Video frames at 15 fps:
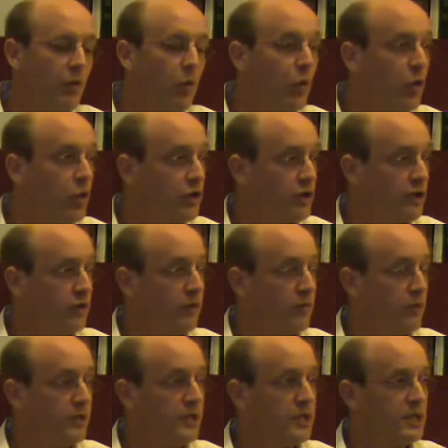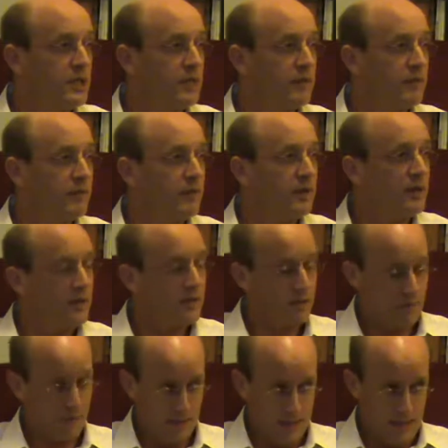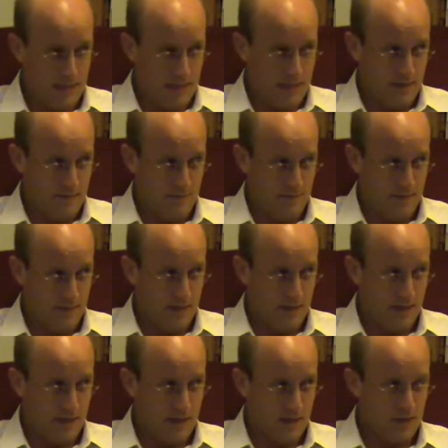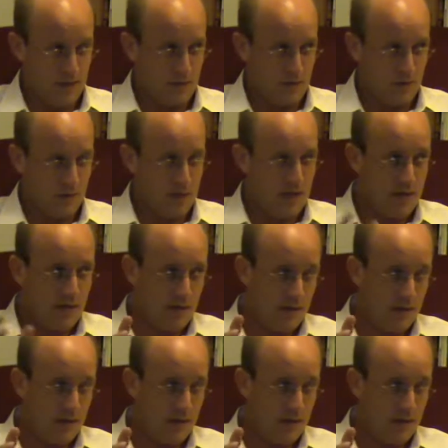water, moisture, because of the connection between